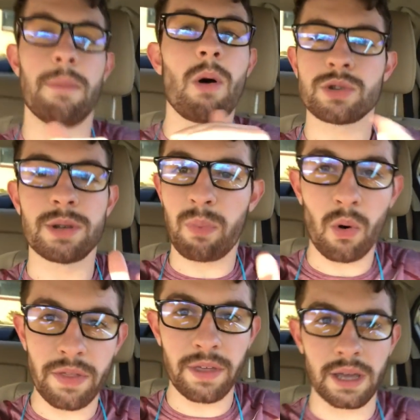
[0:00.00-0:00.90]
The most
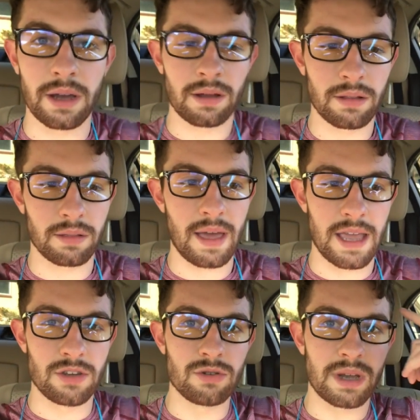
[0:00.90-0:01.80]
important thing thing
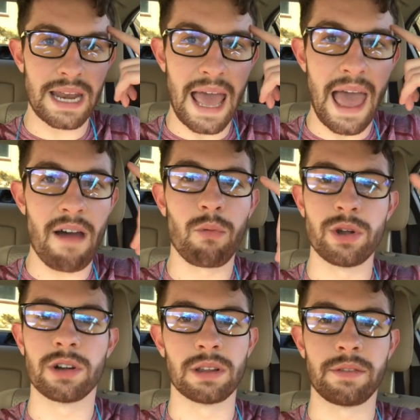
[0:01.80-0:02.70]
that you can have
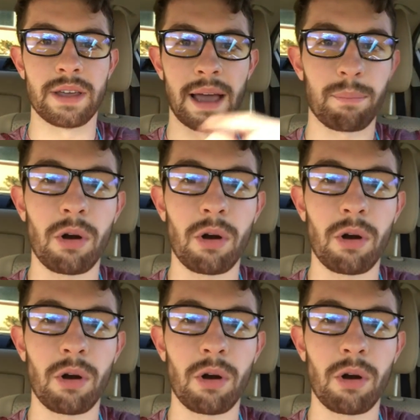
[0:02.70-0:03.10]
when you're lifting. I